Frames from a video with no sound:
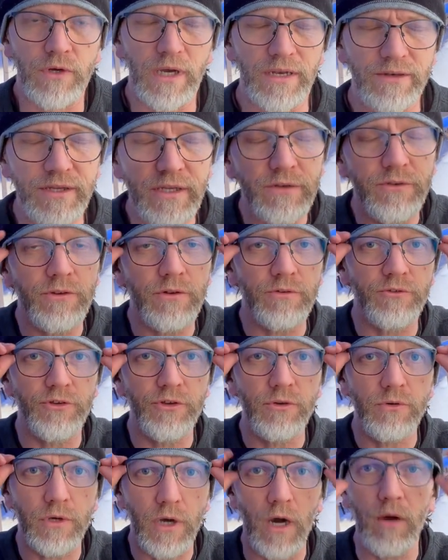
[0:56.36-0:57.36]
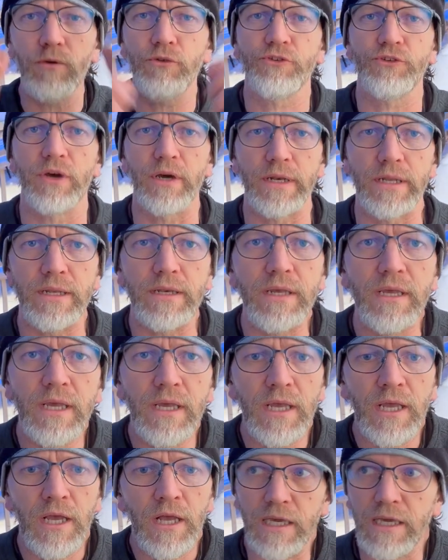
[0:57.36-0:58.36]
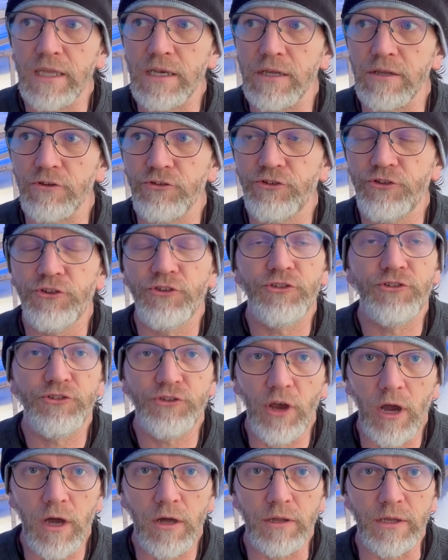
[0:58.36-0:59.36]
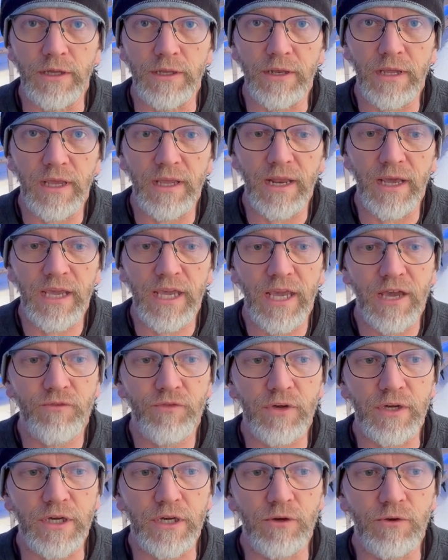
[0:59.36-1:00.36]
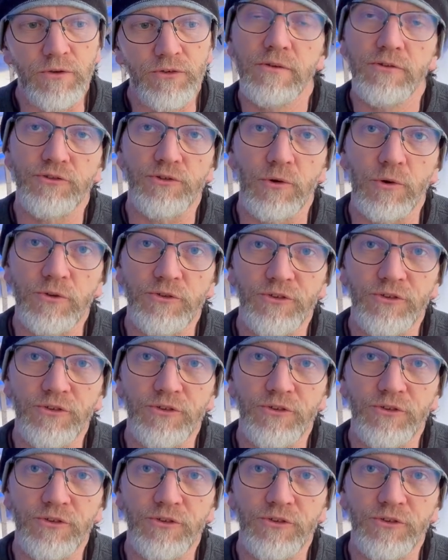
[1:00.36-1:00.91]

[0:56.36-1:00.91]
I did do two coats on it. It is solid, and I have a goose, short